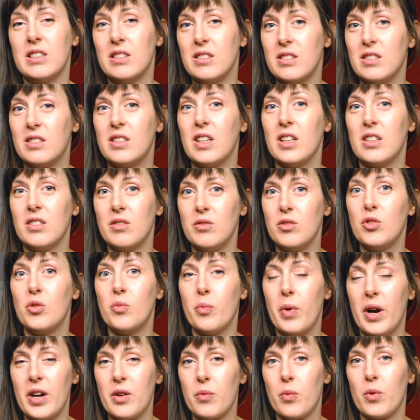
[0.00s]
Then you
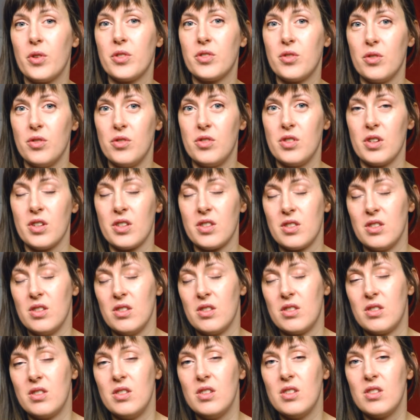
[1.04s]
might want to adjust
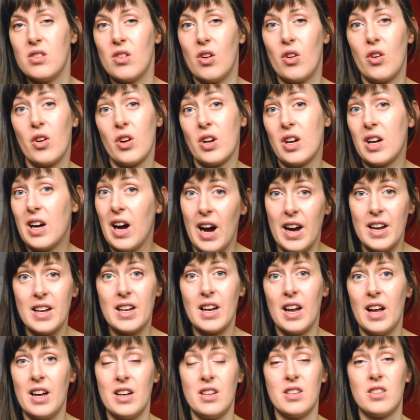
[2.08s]
this. These are
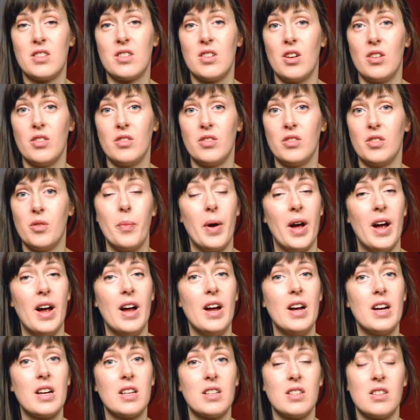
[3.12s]
guidelines on the
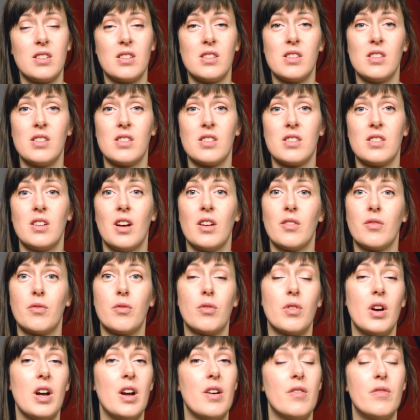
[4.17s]
bag. This is not
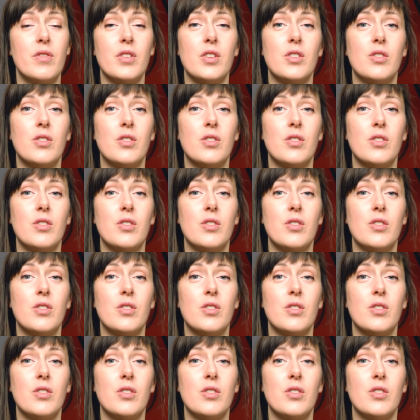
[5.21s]
for every